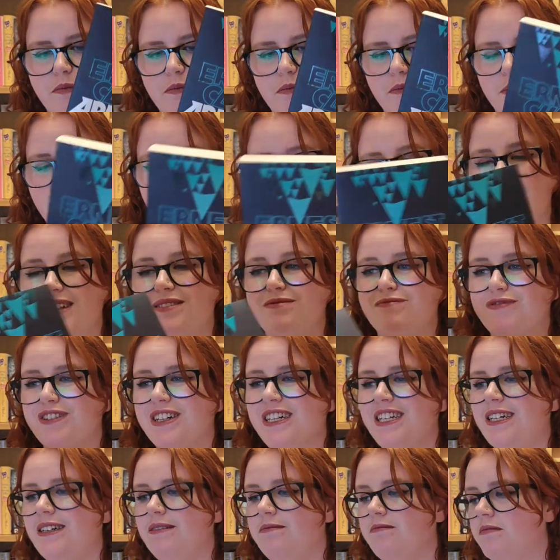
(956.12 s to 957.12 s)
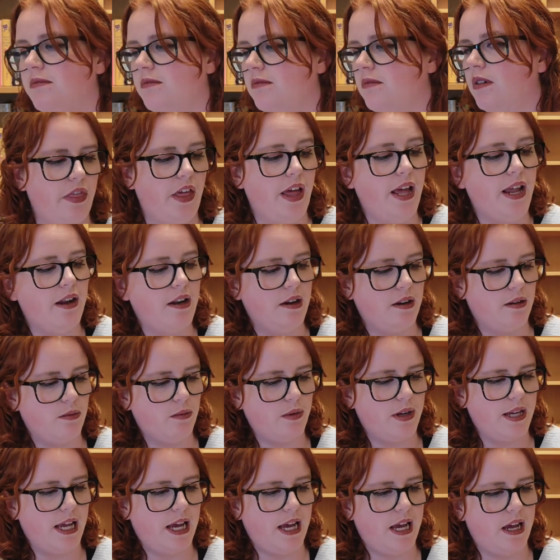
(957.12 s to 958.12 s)
but I didn't read it. Then
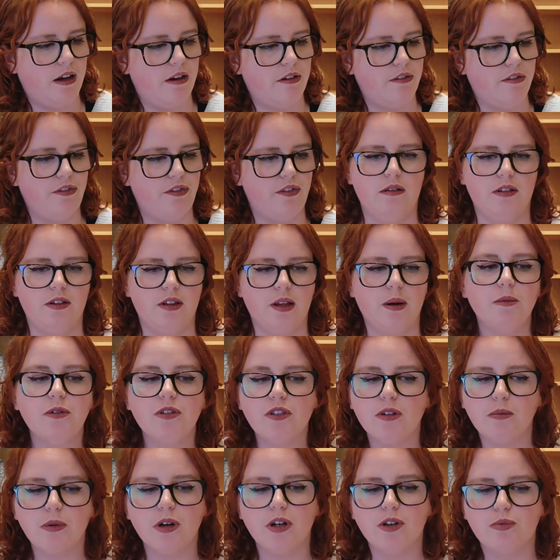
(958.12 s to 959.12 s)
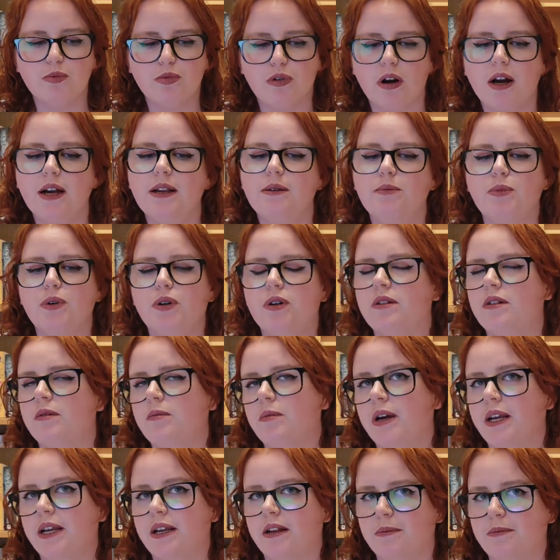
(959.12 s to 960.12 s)
we have some of the most prized books in
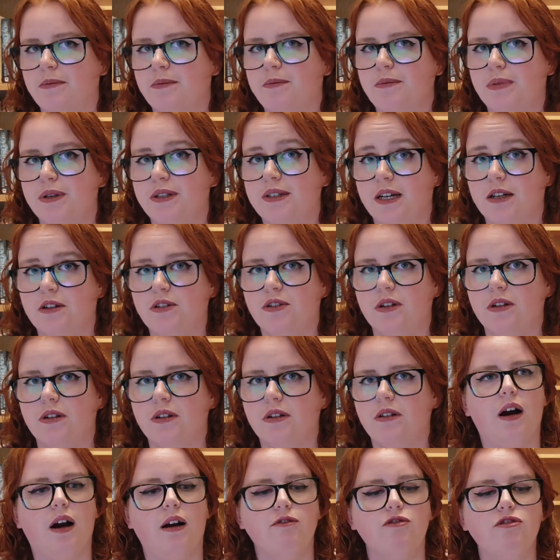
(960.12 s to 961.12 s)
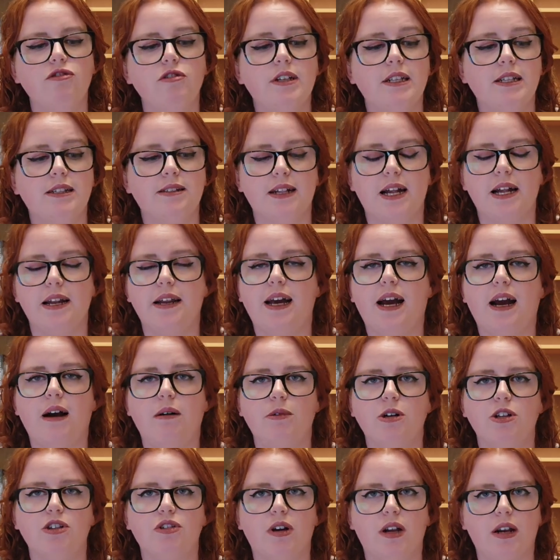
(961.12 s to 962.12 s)
my possession. I've already said how
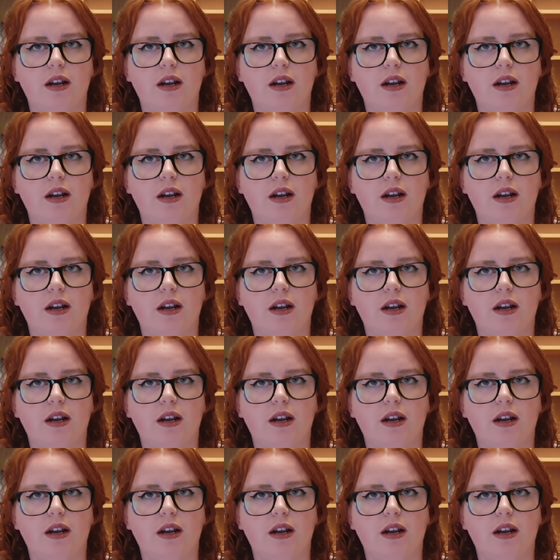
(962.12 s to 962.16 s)
much I